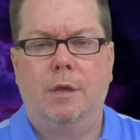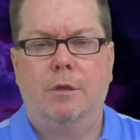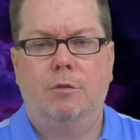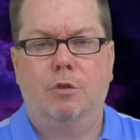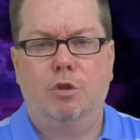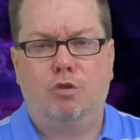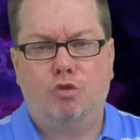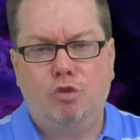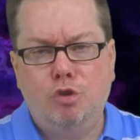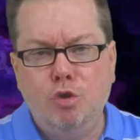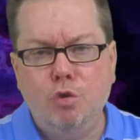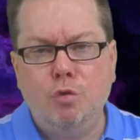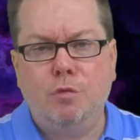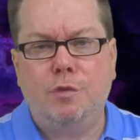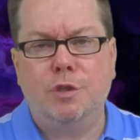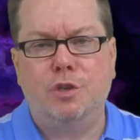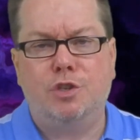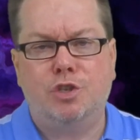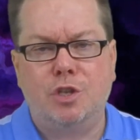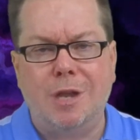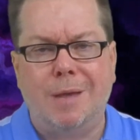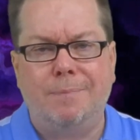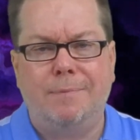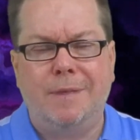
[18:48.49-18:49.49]
The truth is
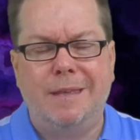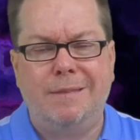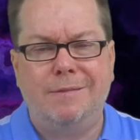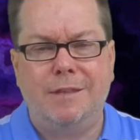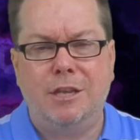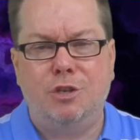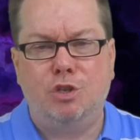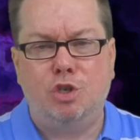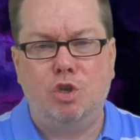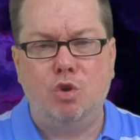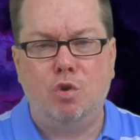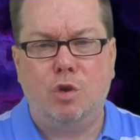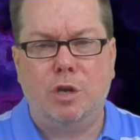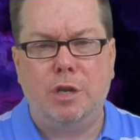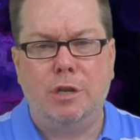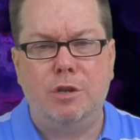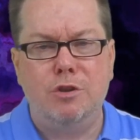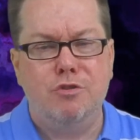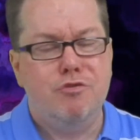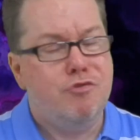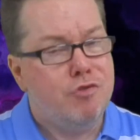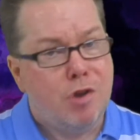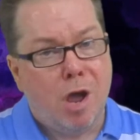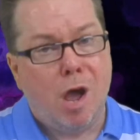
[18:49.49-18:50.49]
something that you
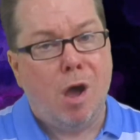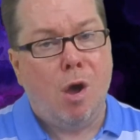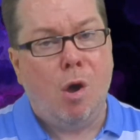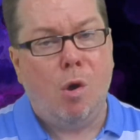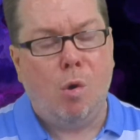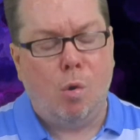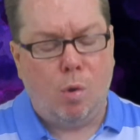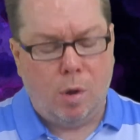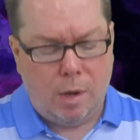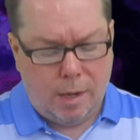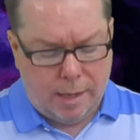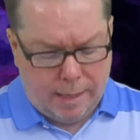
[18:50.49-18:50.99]
can know